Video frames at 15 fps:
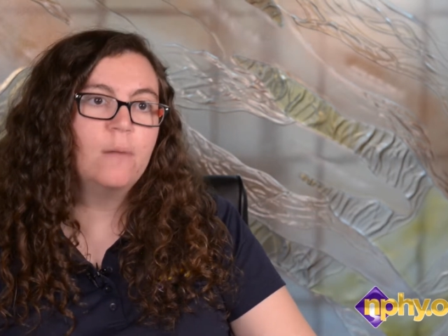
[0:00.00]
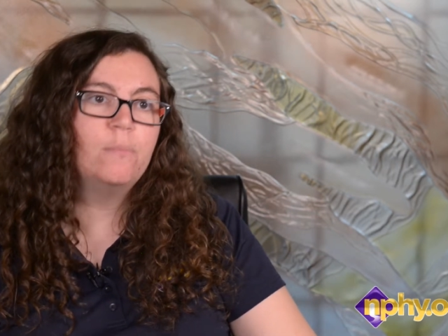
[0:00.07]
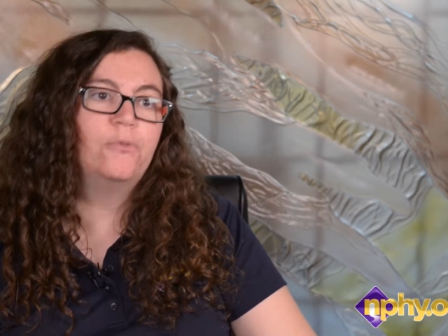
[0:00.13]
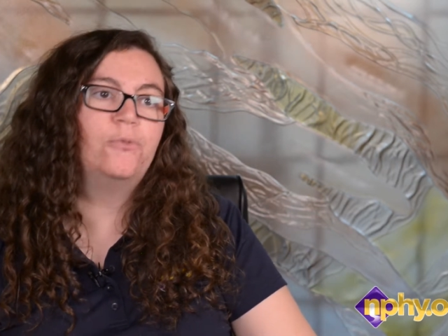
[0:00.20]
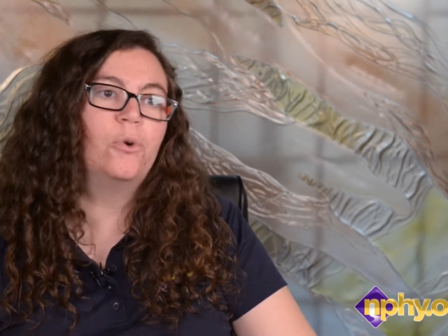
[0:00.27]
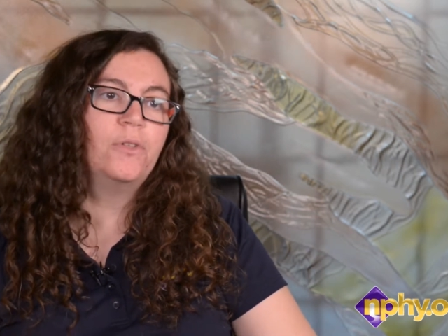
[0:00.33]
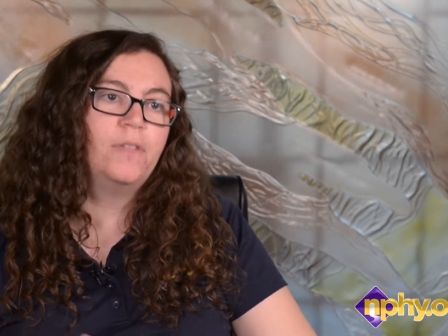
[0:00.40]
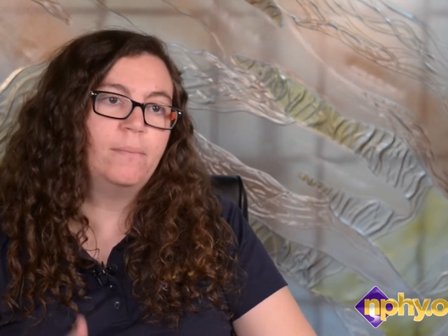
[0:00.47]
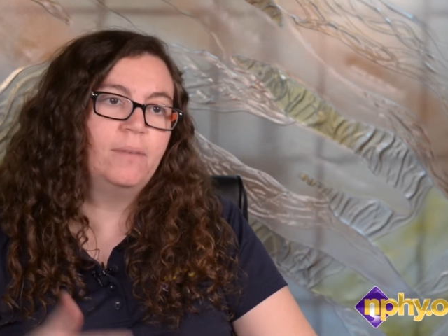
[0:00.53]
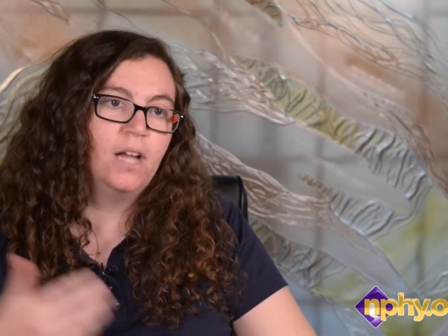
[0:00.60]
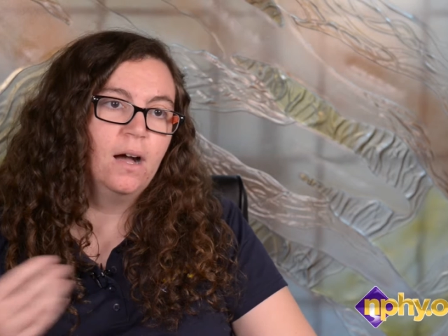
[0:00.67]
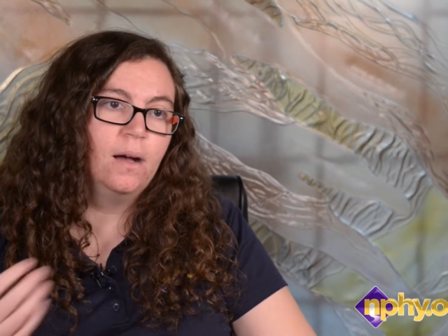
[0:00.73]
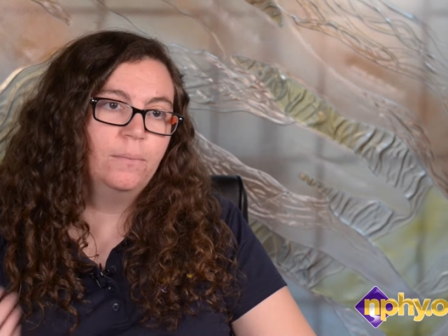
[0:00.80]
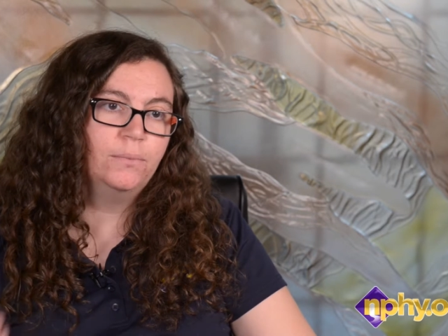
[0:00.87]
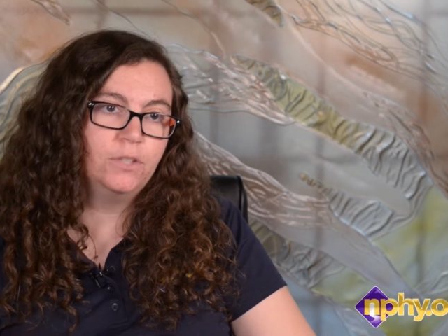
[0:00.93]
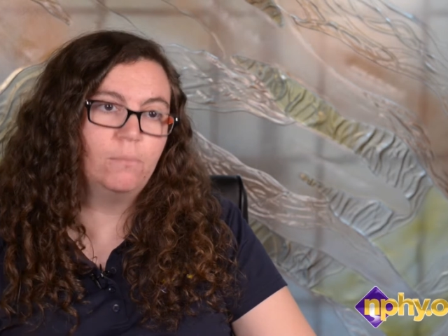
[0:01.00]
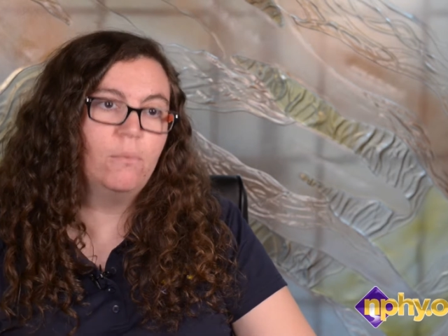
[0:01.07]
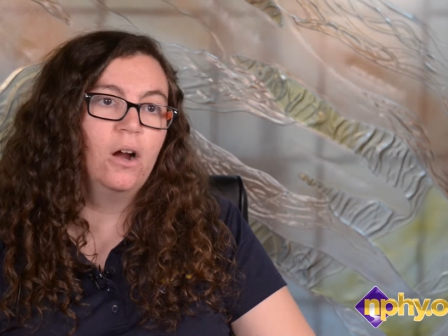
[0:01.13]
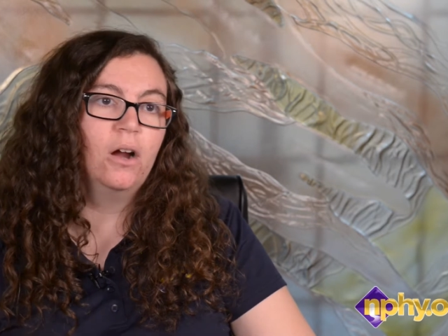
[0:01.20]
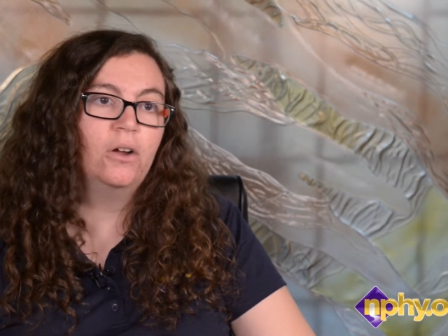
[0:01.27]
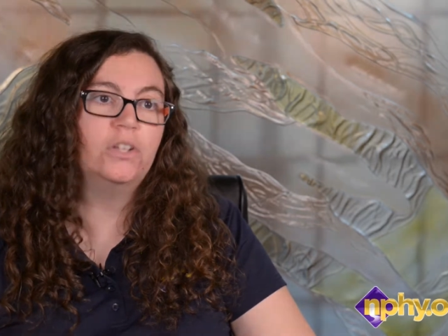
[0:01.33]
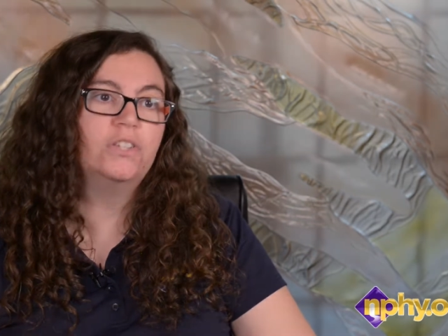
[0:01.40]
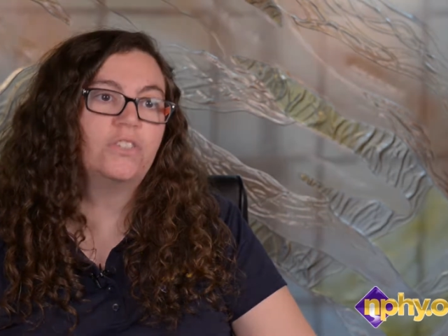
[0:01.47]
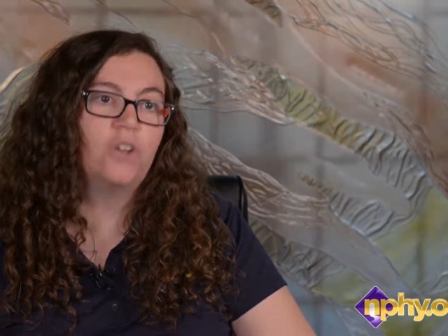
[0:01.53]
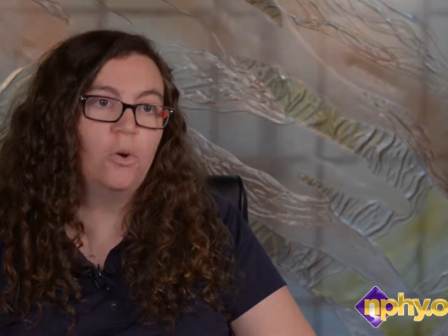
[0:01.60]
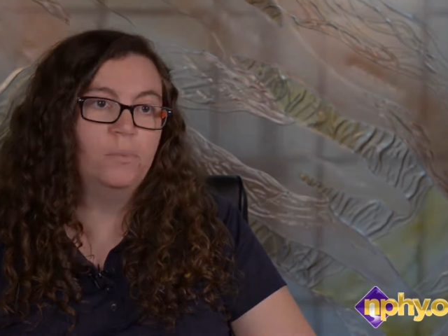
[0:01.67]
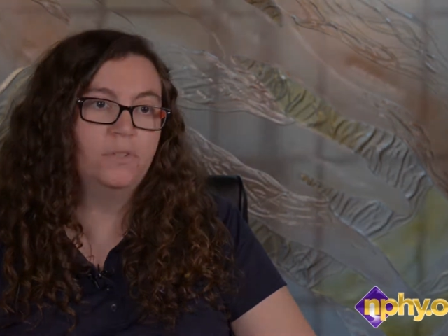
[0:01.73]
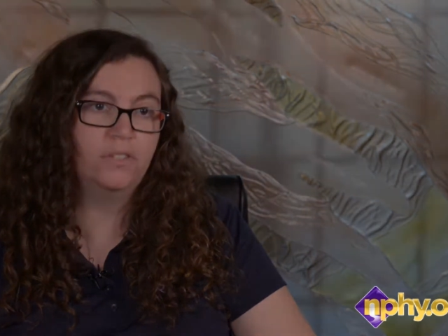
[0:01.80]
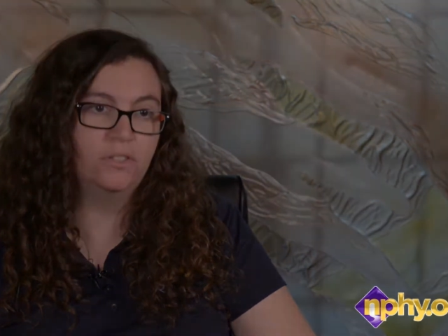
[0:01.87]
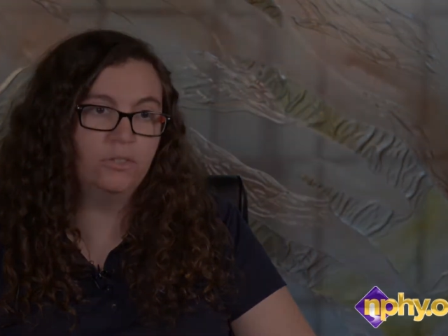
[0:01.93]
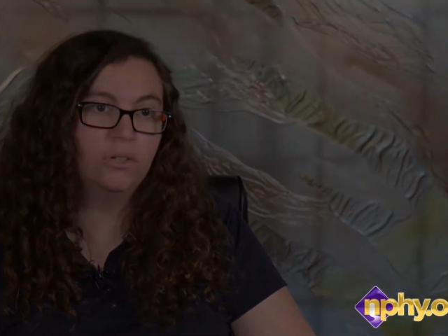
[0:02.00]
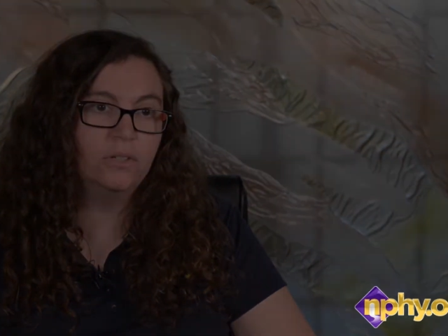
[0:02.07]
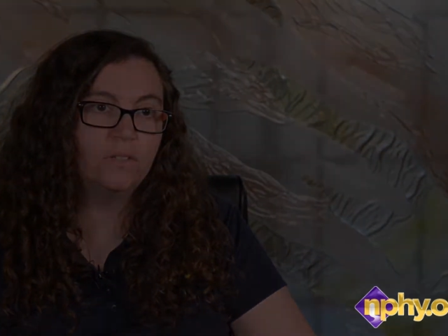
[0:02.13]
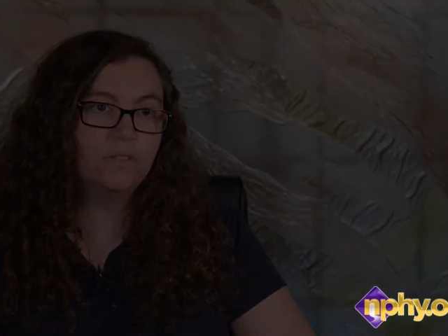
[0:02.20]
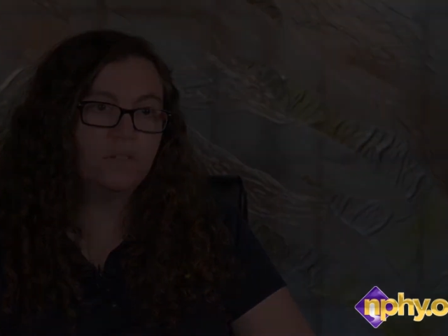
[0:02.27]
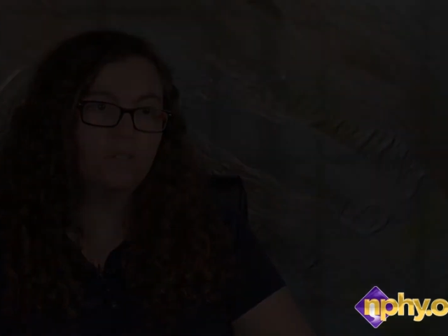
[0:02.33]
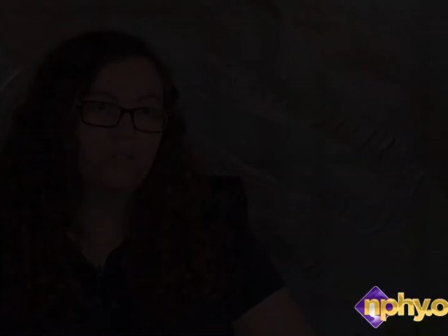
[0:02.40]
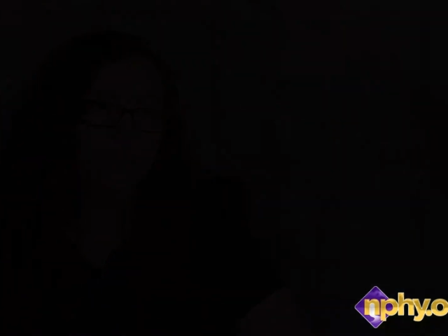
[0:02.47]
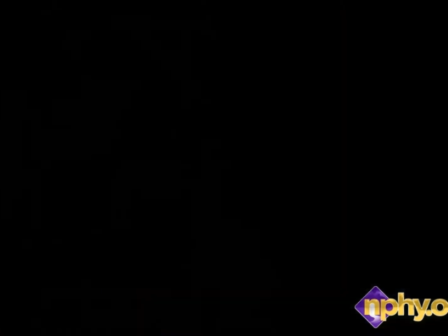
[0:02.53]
before they become tomorrow's homeless adults.